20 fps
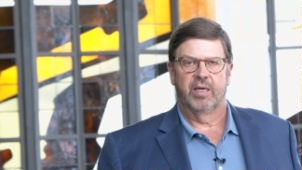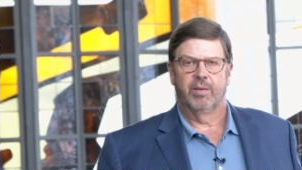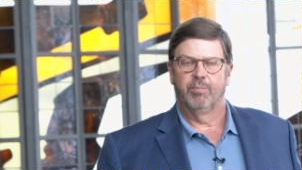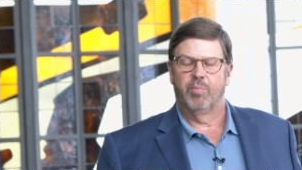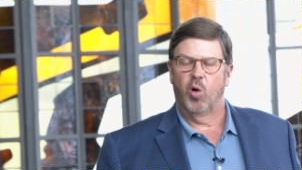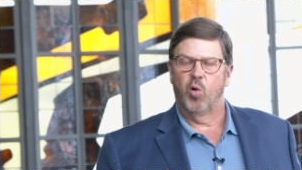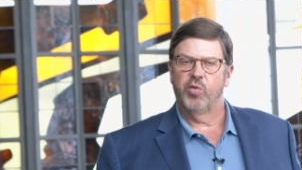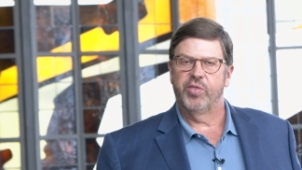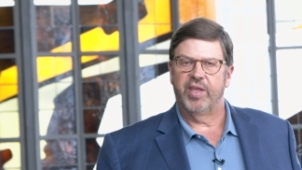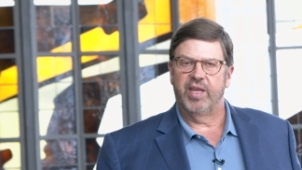
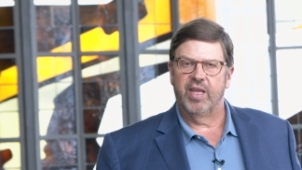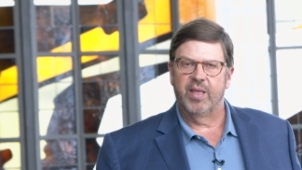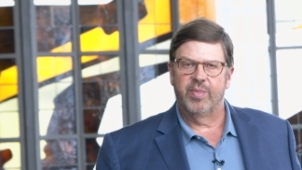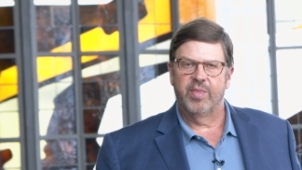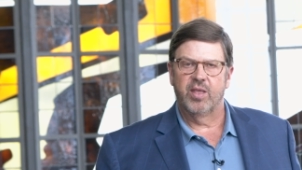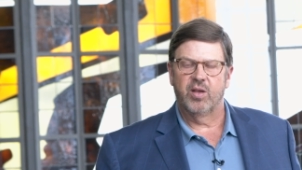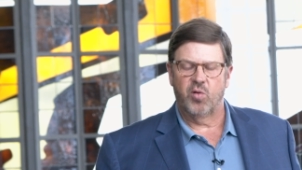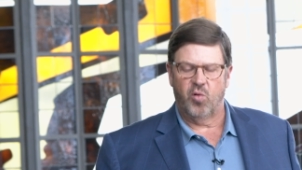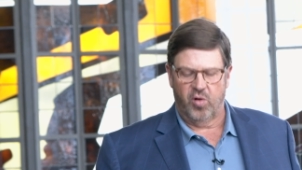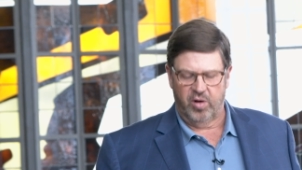both
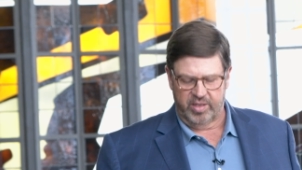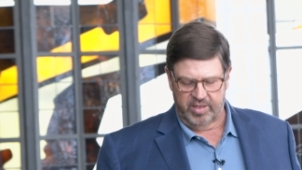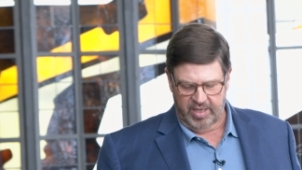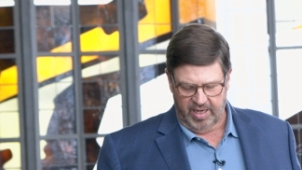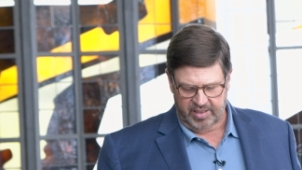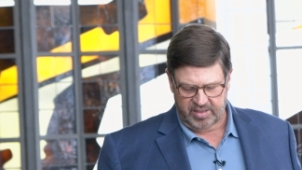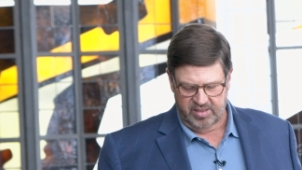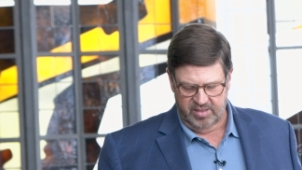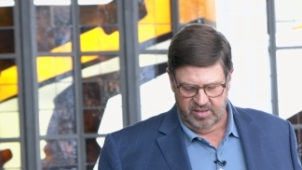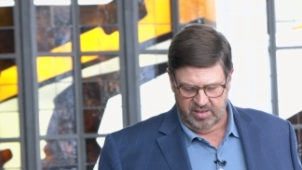in the North
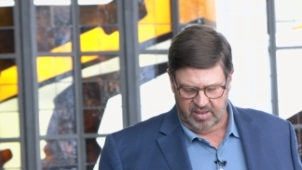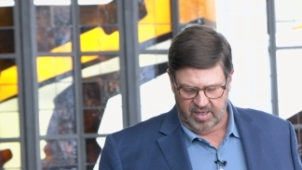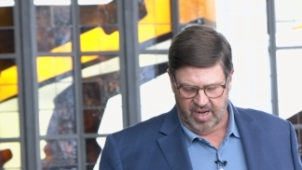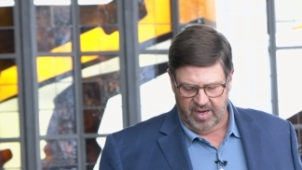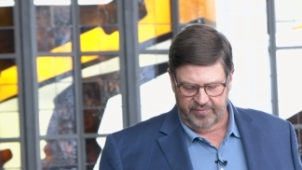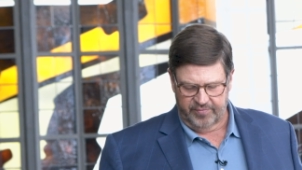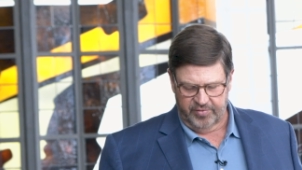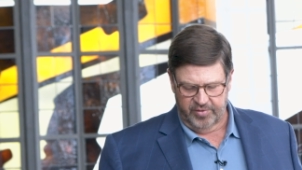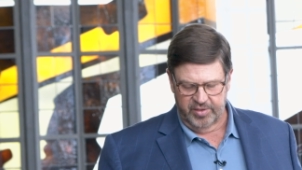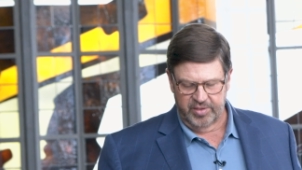Texas
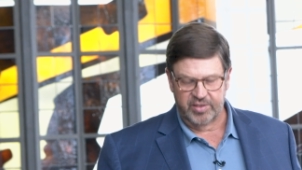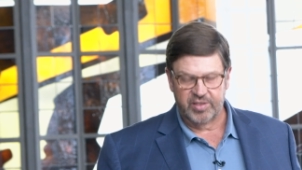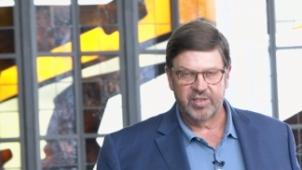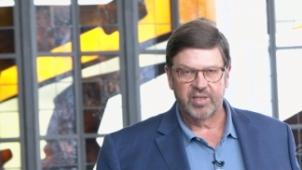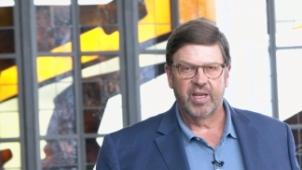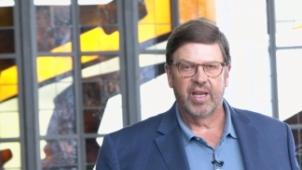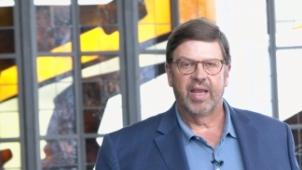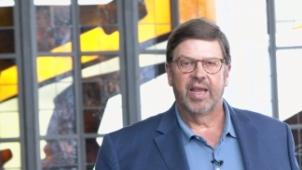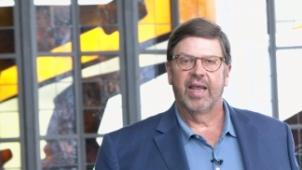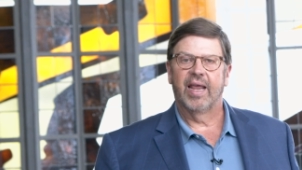
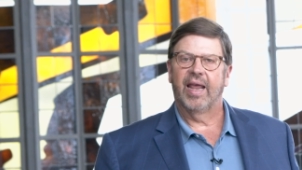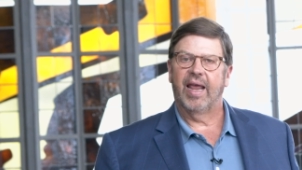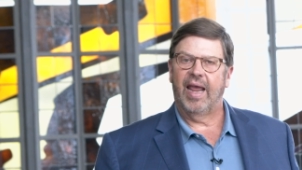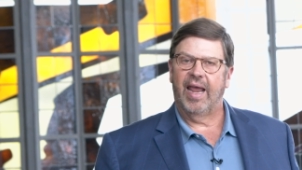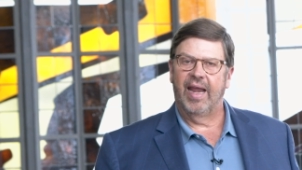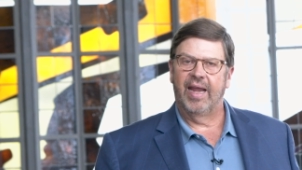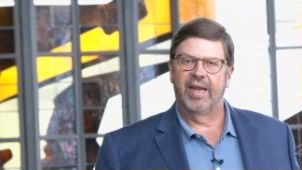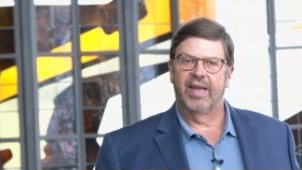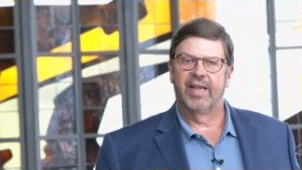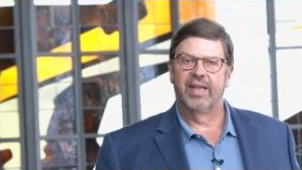Conference
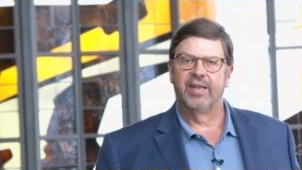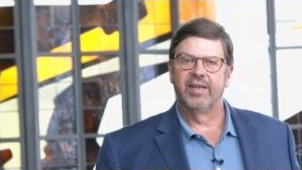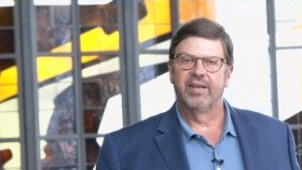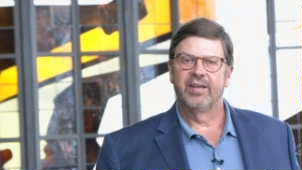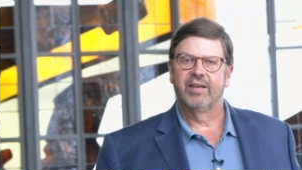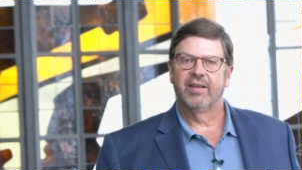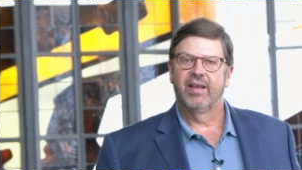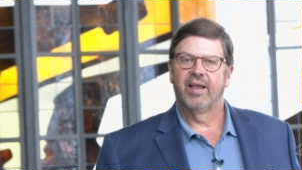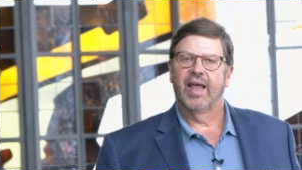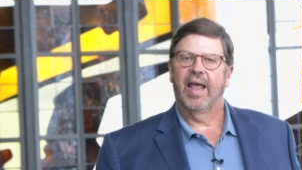and
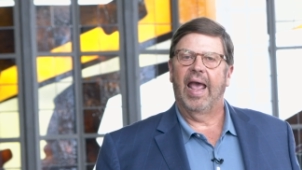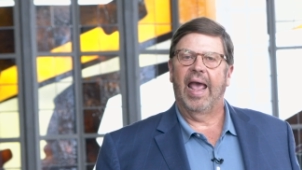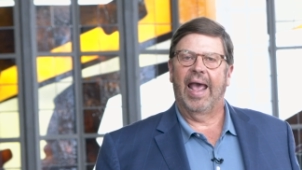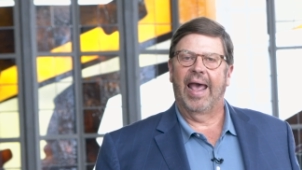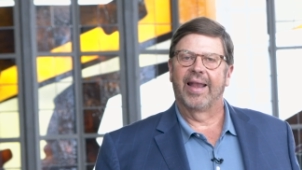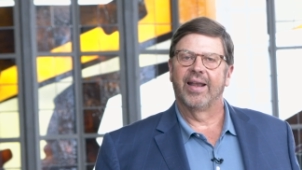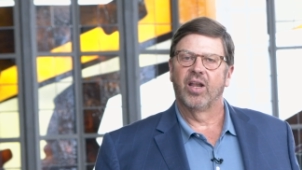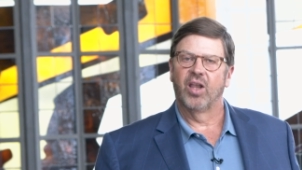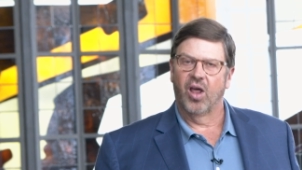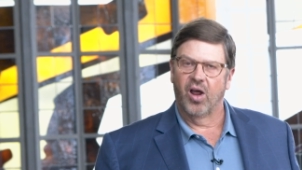
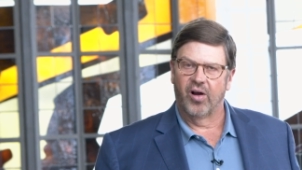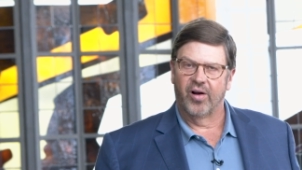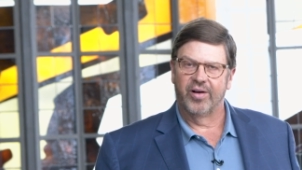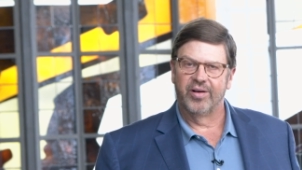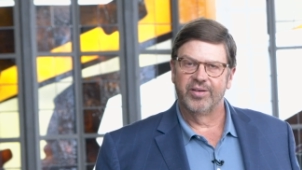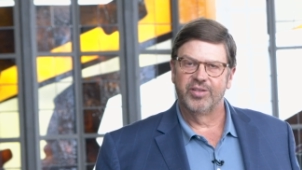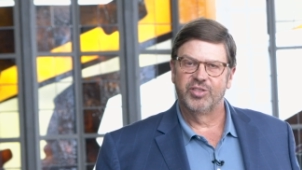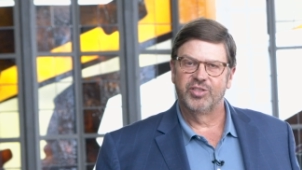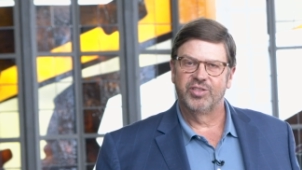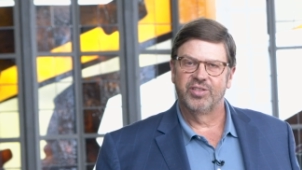at
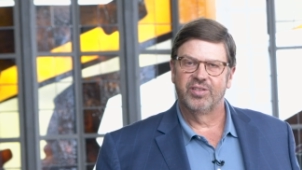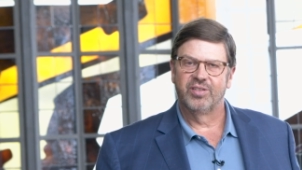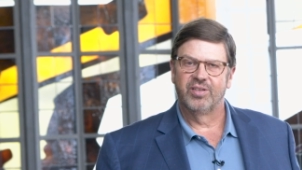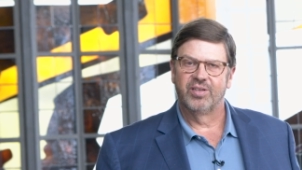large.